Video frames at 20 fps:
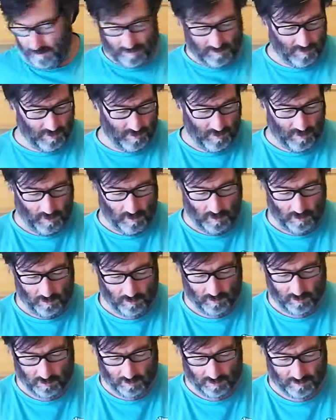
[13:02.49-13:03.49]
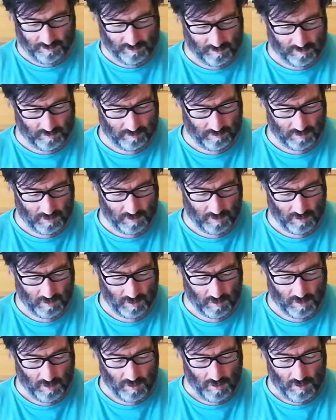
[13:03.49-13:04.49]
she also sent me
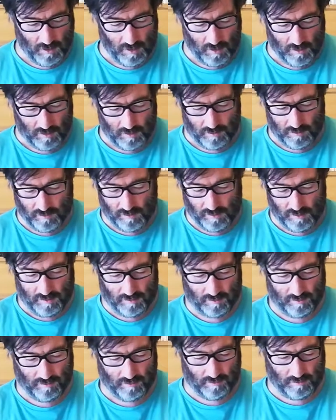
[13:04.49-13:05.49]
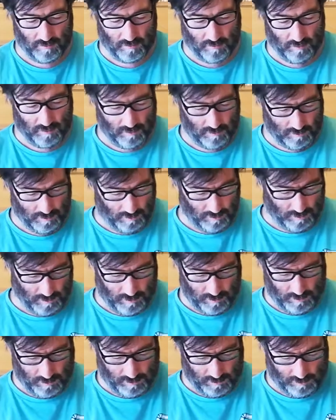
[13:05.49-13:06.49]
this
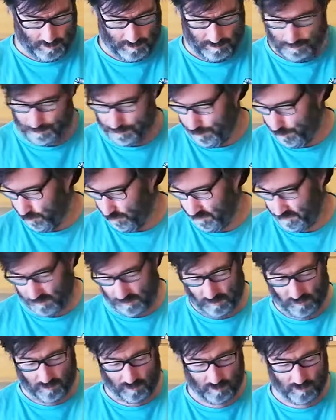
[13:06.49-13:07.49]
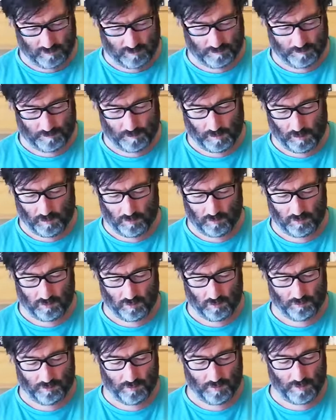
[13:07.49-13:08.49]
uh, postcard,
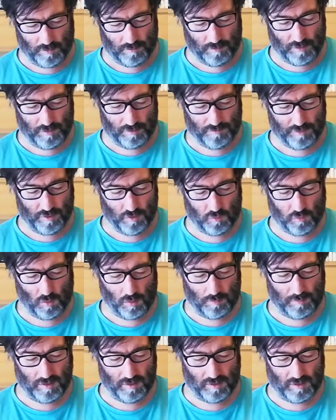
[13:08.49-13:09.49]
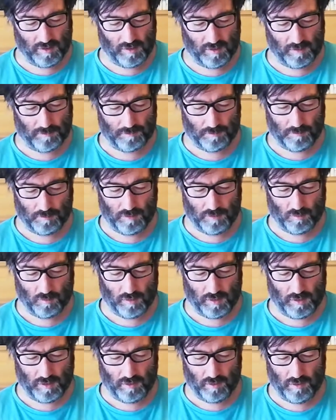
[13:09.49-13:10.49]
also from a virtual meeting
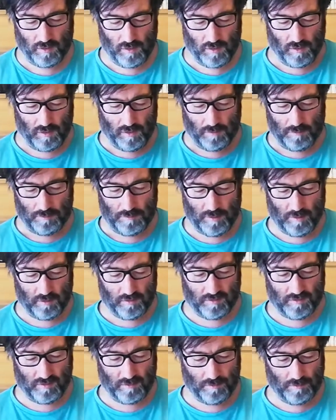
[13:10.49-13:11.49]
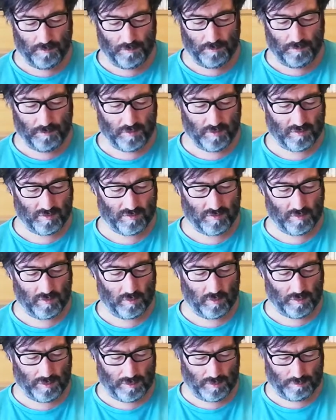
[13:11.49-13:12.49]
between Belgium,
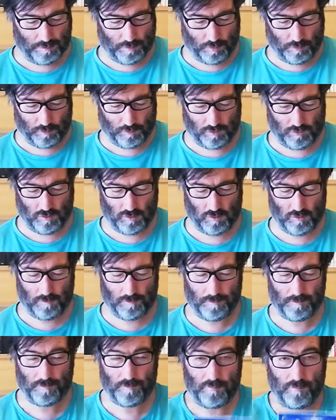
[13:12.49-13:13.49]
Brazil, and Portugal.